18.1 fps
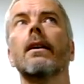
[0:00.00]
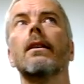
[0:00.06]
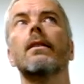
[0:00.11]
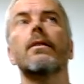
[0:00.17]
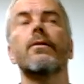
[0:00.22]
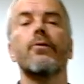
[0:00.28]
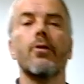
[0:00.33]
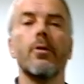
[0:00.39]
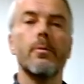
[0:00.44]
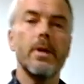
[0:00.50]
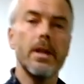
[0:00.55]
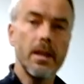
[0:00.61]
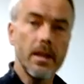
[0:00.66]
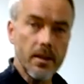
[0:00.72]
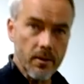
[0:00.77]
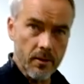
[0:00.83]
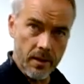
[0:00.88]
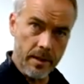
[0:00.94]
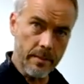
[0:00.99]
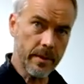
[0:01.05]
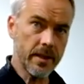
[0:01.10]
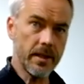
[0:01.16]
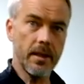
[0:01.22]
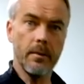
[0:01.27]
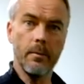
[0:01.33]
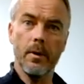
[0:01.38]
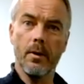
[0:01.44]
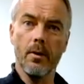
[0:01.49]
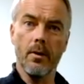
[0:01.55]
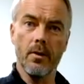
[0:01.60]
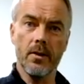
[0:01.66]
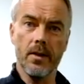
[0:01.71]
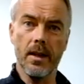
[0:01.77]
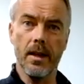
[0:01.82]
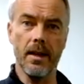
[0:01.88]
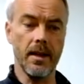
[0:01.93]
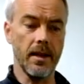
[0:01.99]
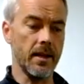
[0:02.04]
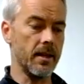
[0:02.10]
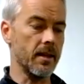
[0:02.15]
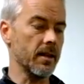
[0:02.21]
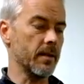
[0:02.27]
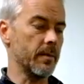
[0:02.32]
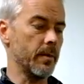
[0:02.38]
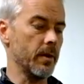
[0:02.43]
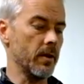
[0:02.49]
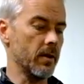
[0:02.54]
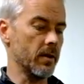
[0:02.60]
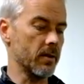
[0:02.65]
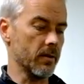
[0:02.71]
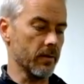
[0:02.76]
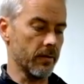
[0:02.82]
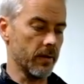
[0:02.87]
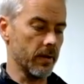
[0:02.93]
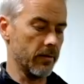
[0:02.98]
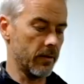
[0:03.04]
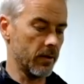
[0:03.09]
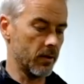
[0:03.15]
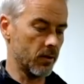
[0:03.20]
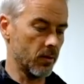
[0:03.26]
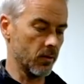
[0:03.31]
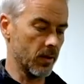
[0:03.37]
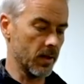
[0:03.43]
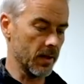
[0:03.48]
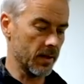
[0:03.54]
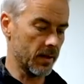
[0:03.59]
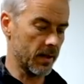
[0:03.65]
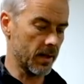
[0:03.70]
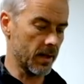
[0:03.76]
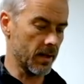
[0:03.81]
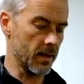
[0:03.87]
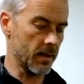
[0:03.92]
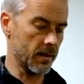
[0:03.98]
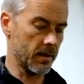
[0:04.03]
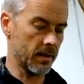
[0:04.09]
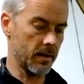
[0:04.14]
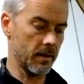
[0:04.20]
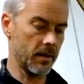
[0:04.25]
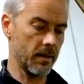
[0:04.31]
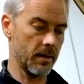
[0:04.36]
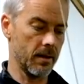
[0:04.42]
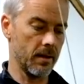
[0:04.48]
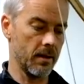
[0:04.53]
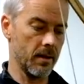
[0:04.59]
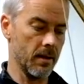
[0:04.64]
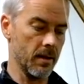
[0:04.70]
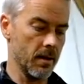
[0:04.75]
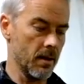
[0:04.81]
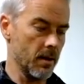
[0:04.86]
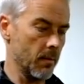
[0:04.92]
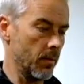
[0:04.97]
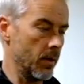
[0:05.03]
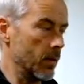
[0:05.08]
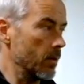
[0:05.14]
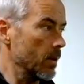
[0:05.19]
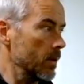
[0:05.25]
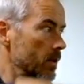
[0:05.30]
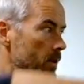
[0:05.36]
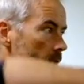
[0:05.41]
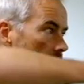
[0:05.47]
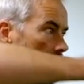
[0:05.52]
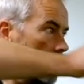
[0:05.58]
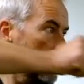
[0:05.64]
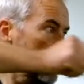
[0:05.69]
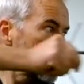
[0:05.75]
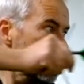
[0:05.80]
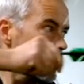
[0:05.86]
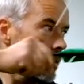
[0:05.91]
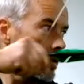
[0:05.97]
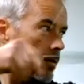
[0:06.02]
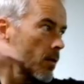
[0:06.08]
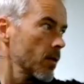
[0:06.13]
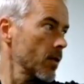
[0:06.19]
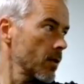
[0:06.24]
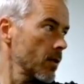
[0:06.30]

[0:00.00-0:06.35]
It's for me too limiting because I like the experience of different shooting styles. But when you see this,